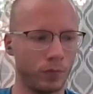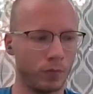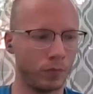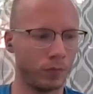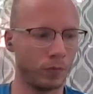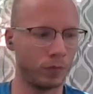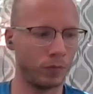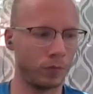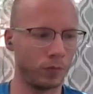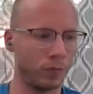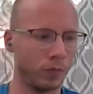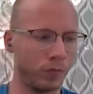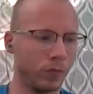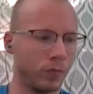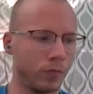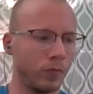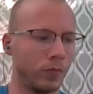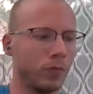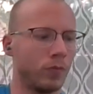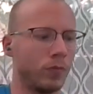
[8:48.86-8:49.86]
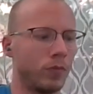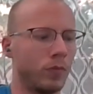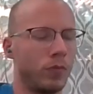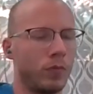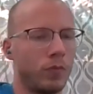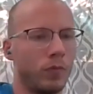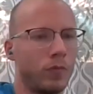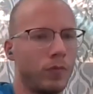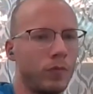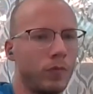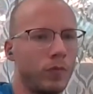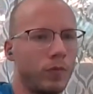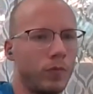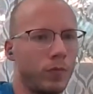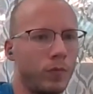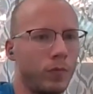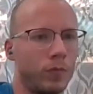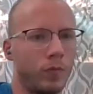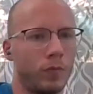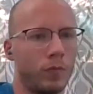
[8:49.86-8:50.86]

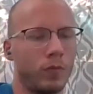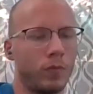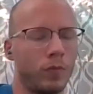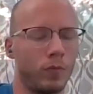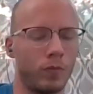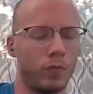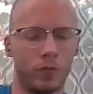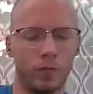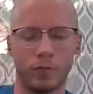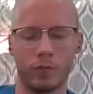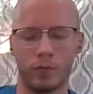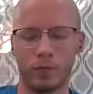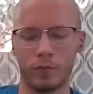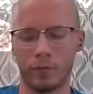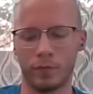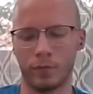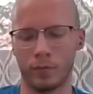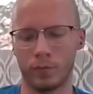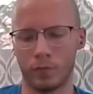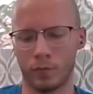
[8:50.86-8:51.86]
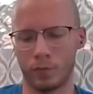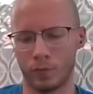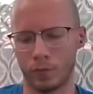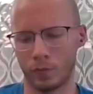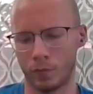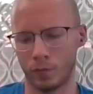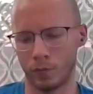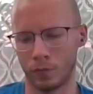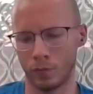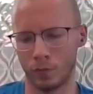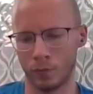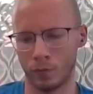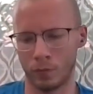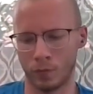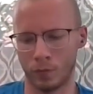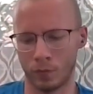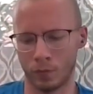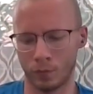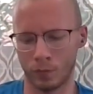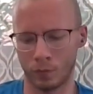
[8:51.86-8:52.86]

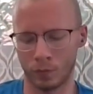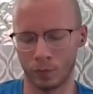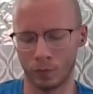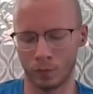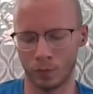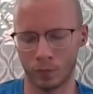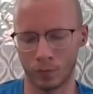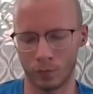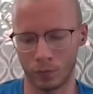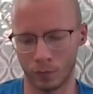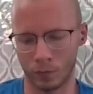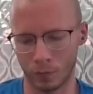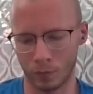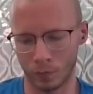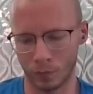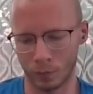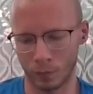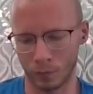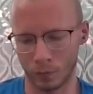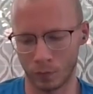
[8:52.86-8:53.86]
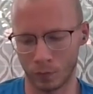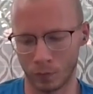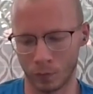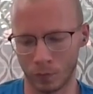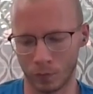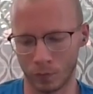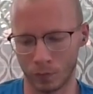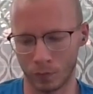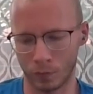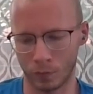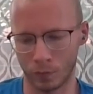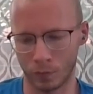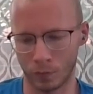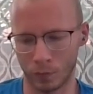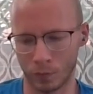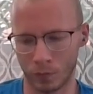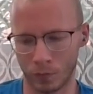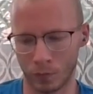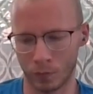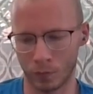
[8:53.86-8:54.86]

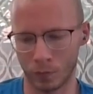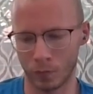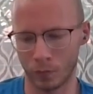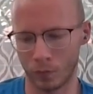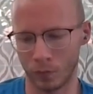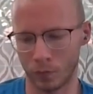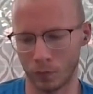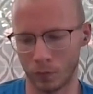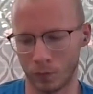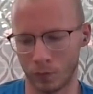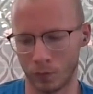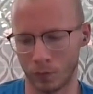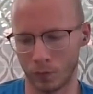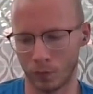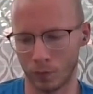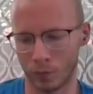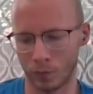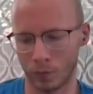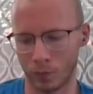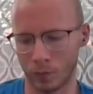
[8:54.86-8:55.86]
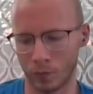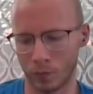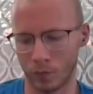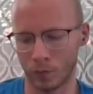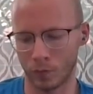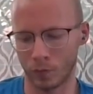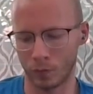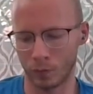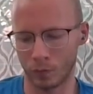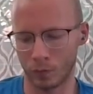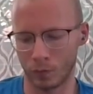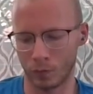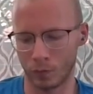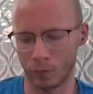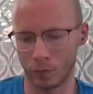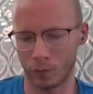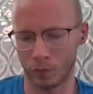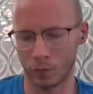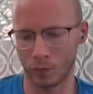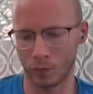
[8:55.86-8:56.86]
This person isn't speaking.